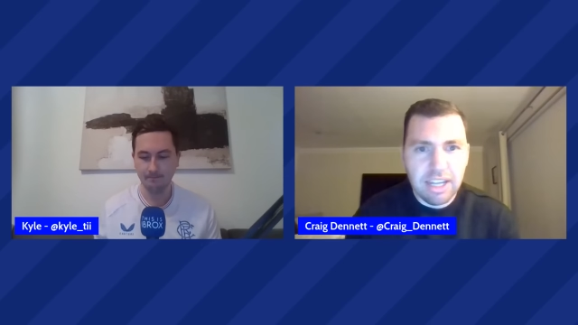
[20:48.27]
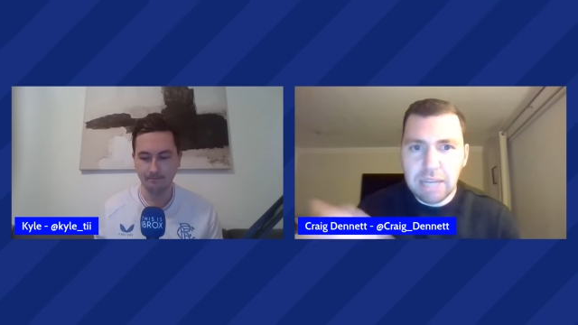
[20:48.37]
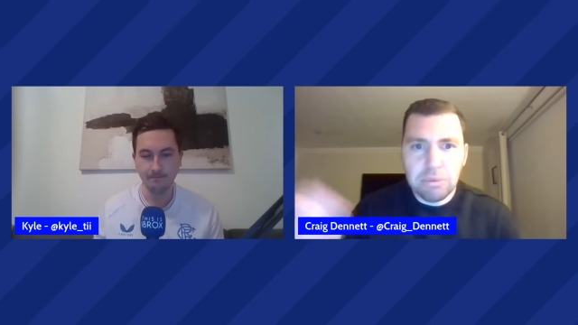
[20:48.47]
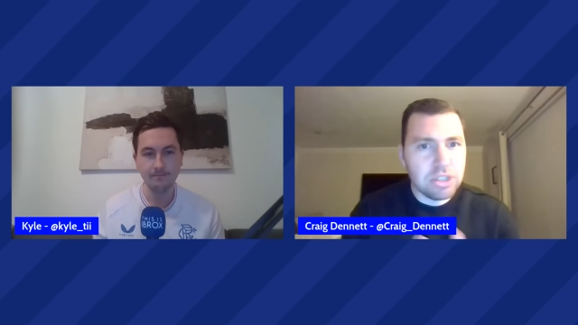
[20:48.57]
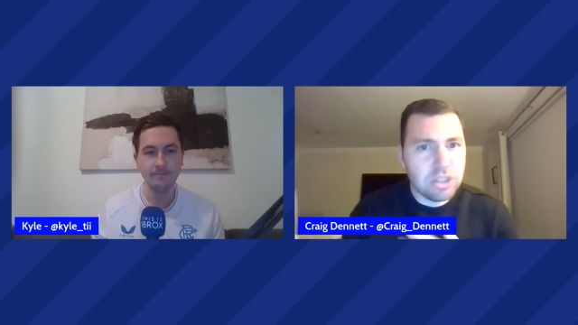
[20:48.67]

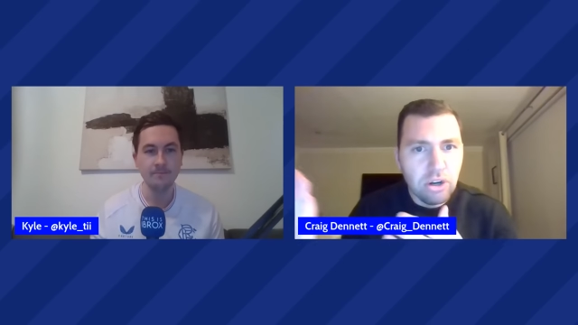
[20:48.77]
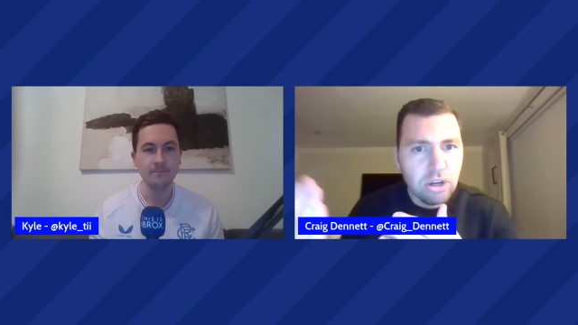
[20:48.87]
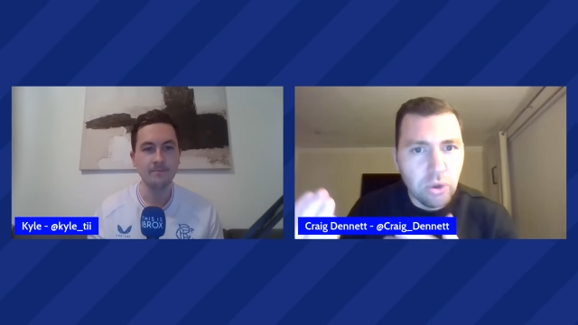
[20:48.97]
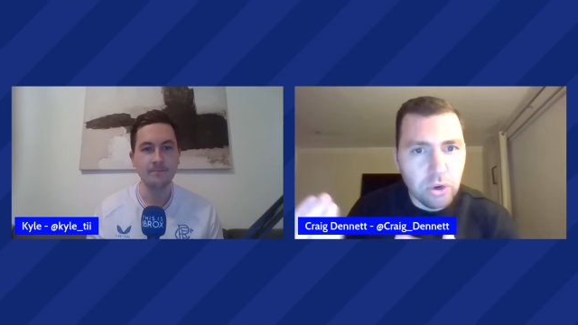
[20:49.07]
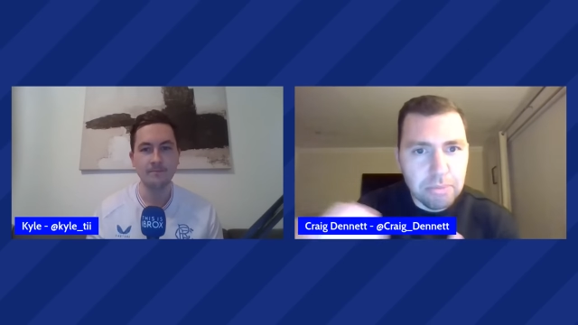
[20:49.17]
Speaker 1: he was sort
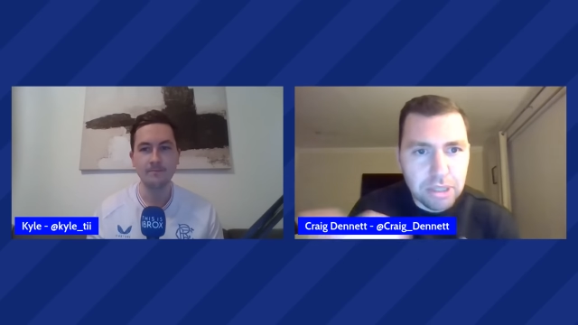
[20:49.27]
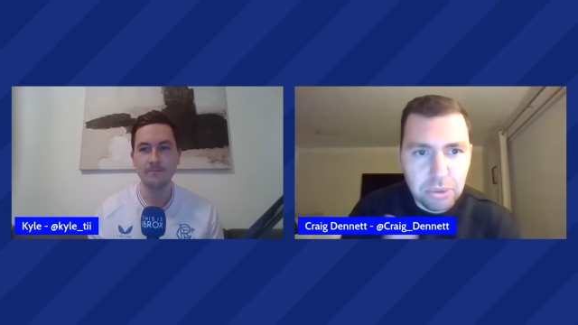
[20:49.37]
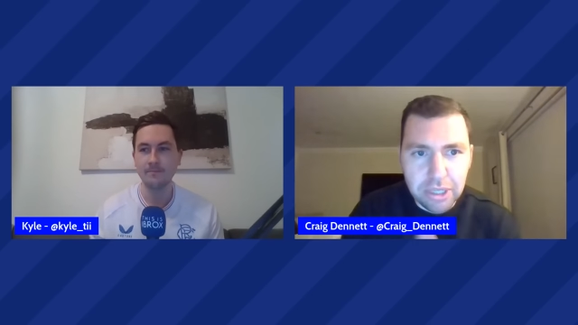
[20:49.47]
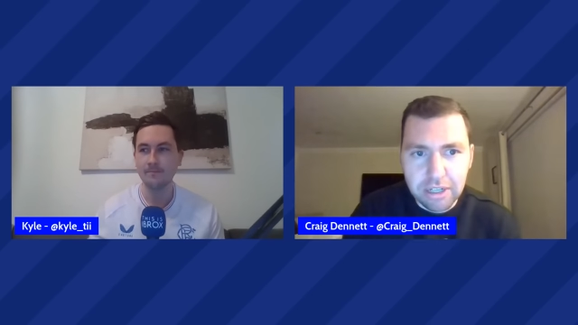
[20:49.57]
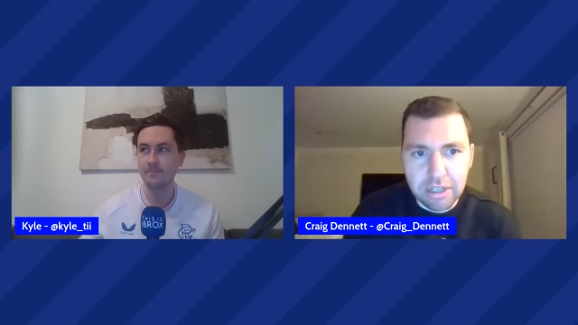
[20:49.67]
of going
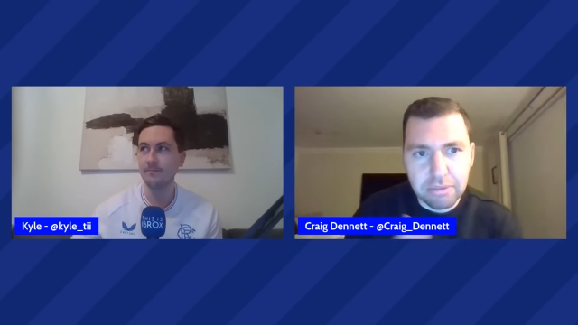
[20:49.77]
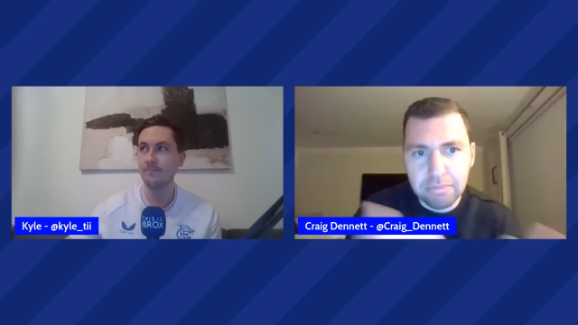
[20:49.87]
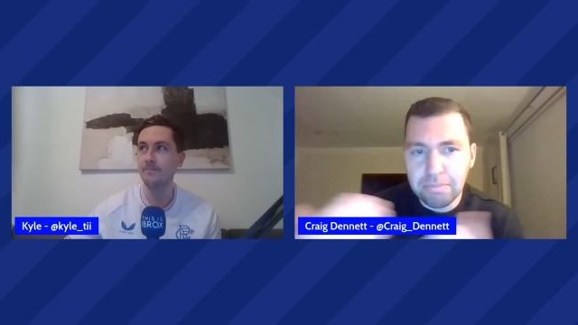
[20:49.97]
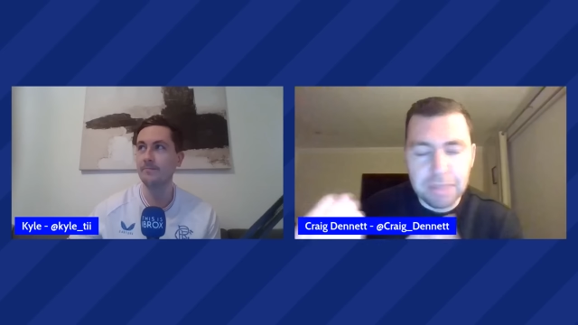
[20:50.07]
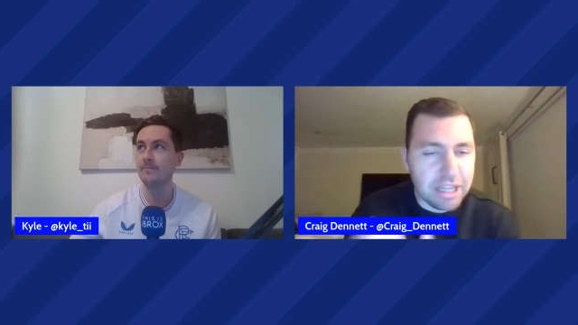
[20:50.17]
between
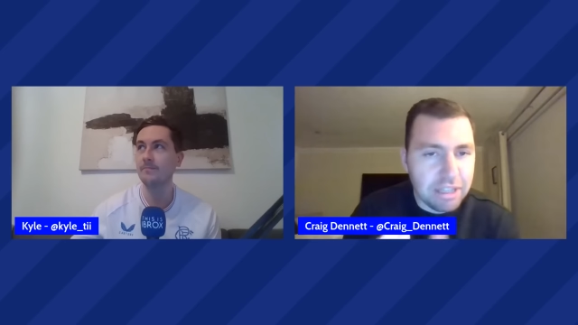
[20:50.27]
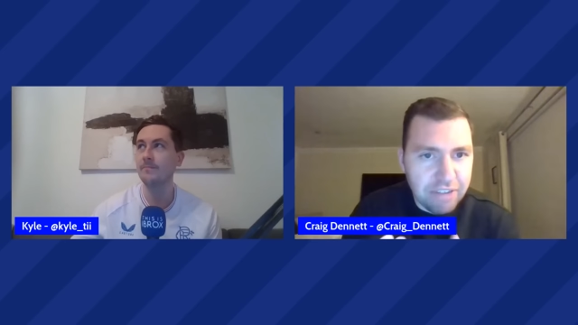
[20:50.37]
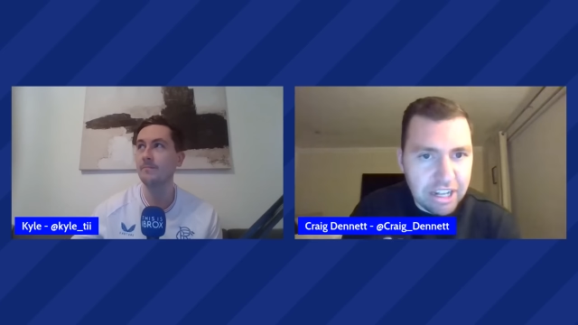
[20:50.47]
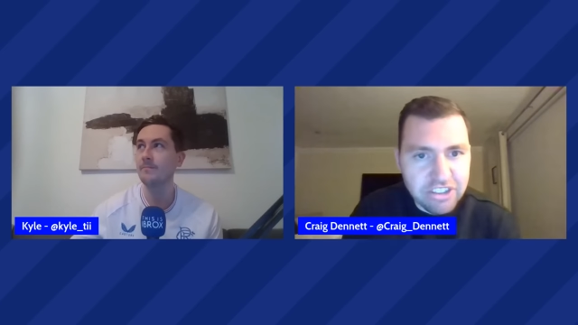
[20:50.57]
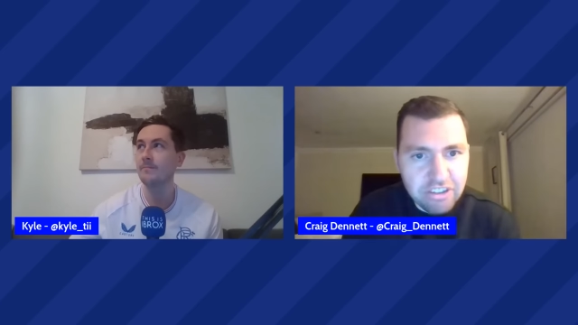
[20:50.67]
being
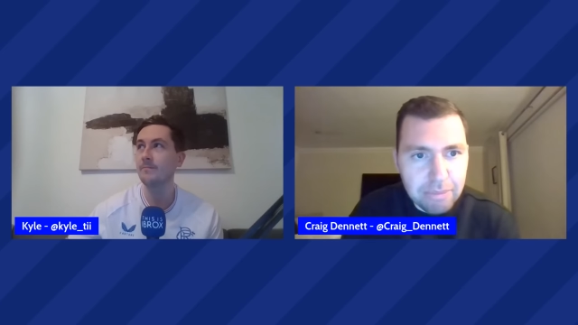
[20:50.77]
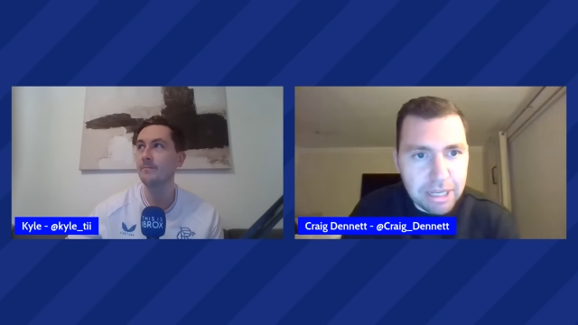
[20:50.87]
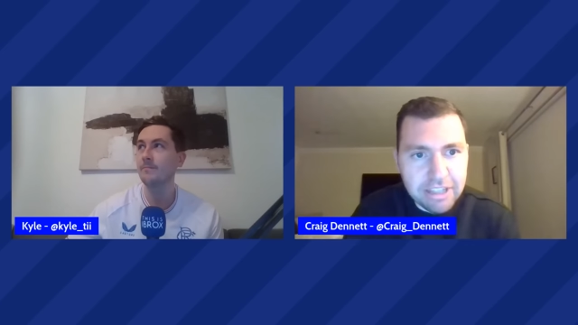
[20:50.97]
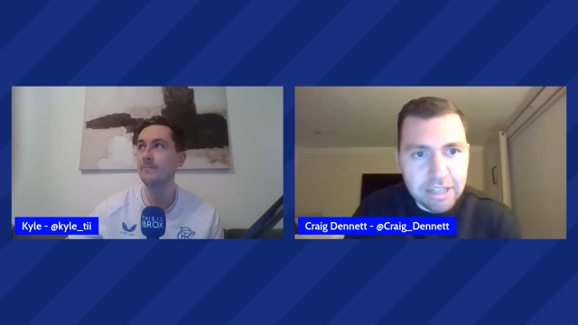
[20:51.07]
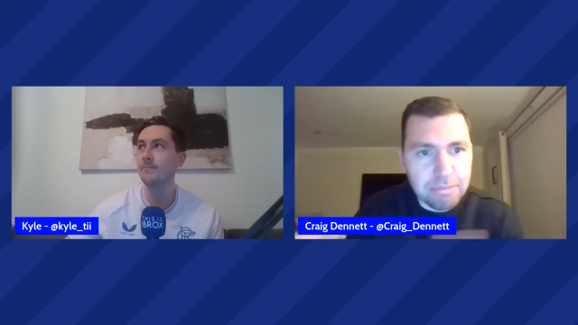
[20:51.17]
defensive
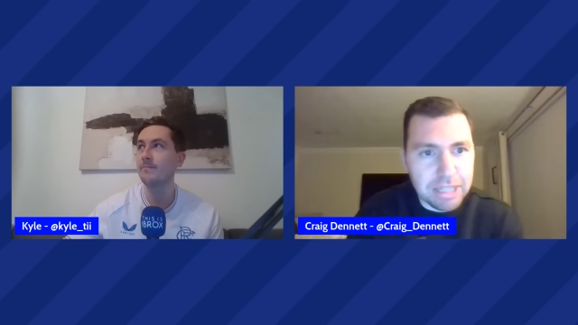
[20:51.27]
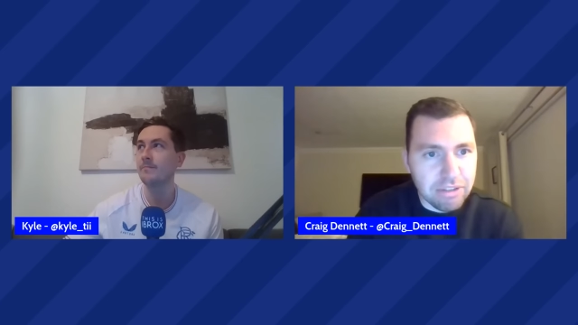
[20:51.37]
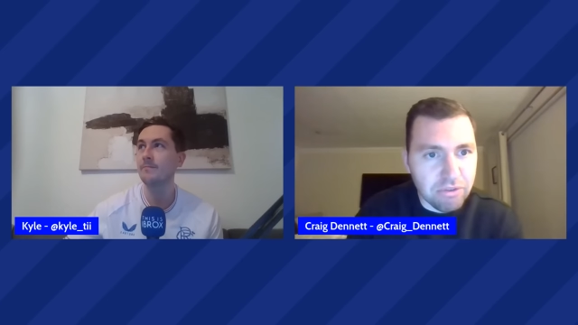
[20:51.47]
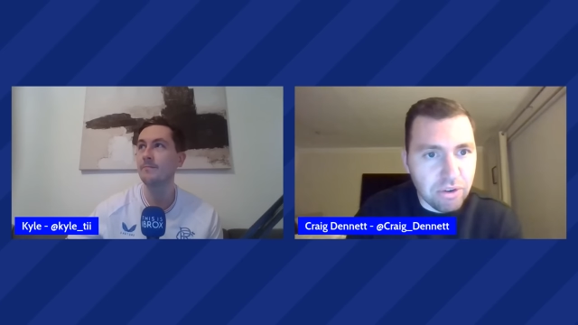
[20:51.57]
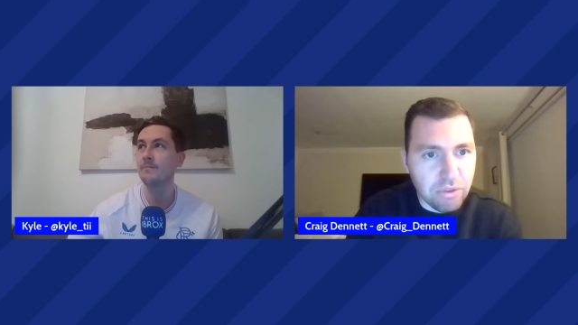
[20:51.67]
mid and
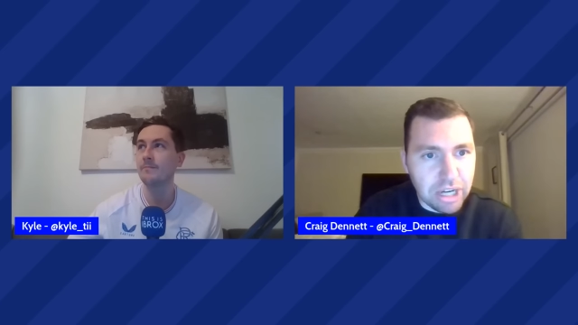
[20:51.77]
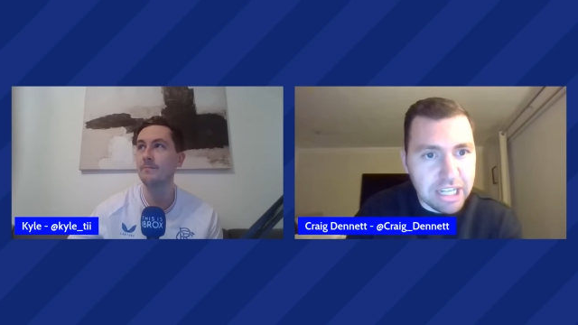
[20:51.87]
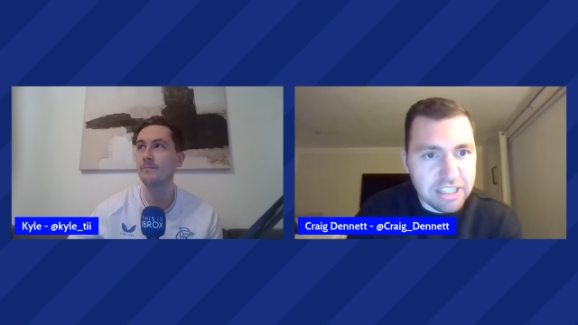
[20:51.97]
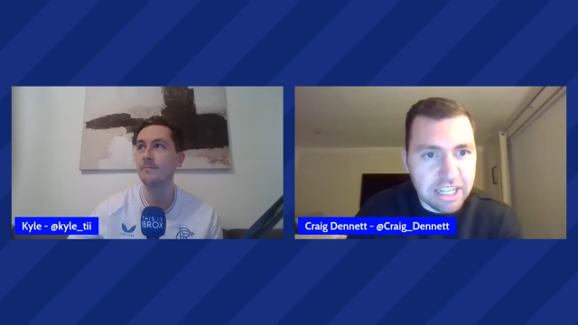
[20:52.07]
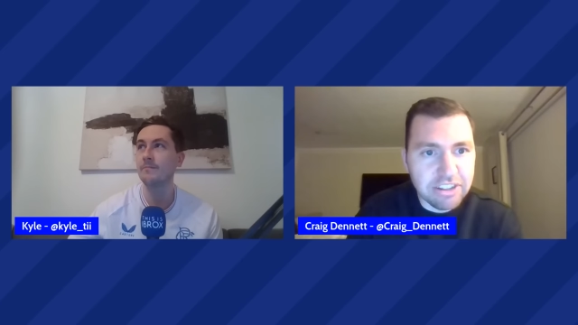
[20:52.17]
being
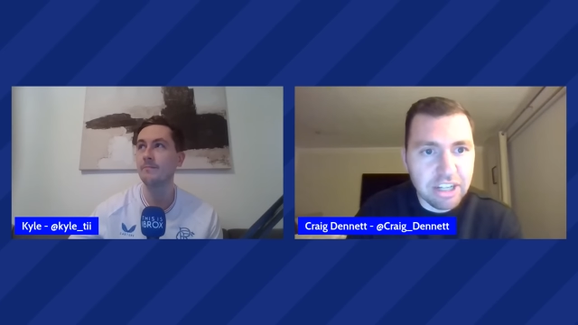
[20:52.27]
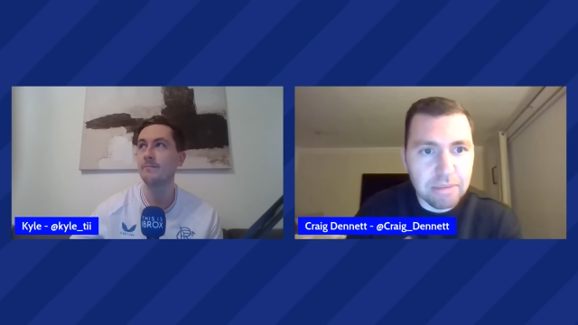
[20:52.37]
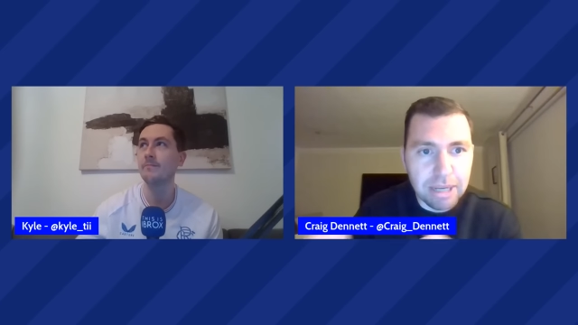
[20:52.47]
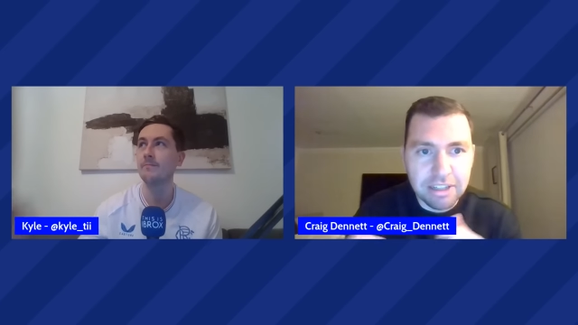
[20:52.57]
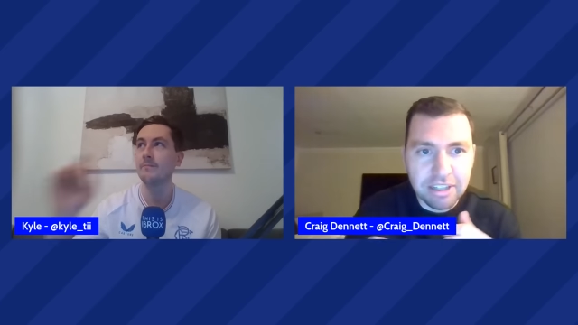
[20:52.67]
right centre
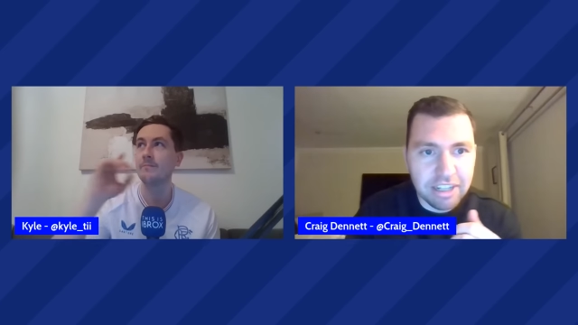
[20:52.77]
mid,